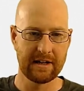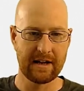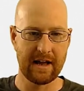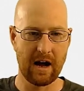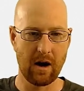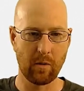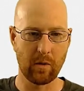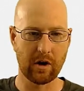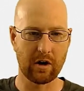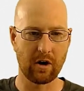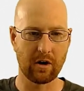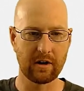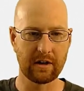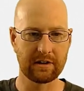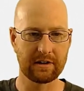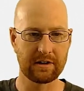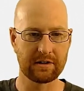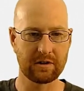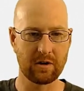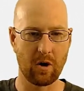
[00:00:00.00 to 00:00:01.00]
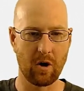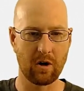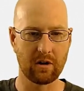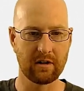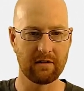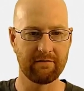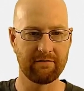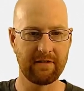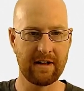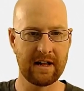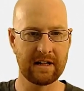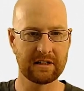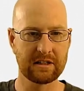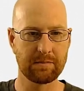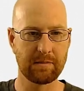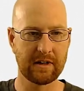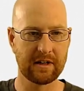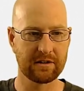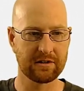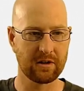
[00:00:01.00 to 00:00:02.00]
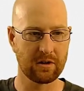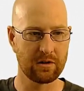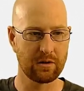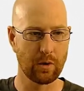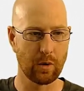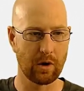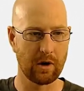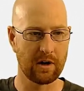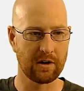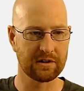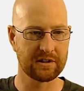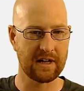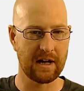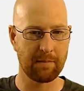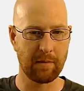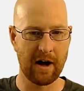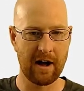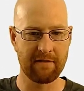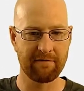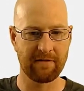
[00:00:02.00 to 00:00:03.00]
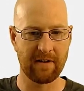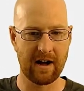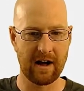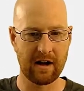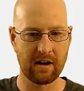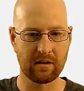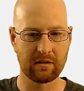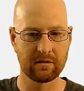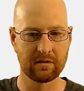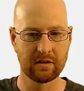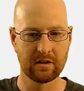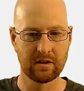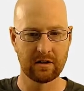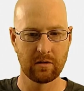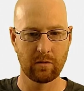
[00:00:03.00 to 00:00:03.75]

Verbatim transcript: Now we're calling this all events because our urls.py file,